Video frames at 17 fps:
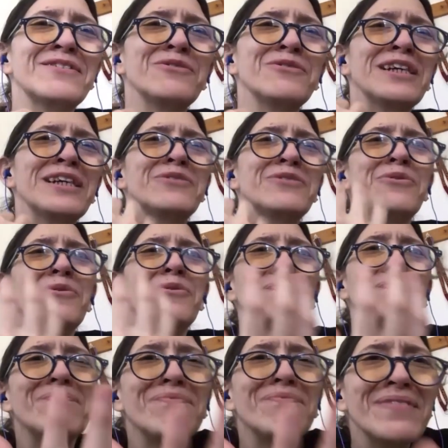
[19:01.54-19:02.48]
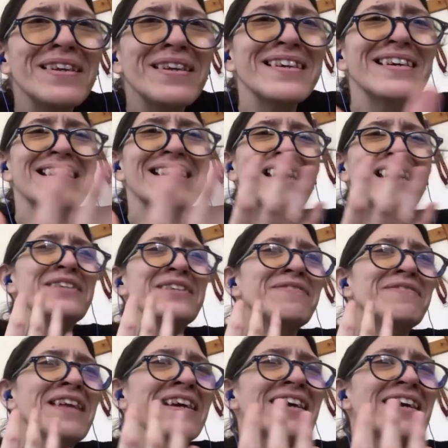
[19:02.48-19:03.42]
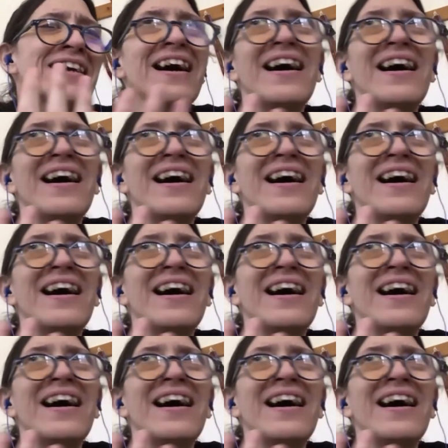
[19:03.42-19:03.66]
to try to kind of like,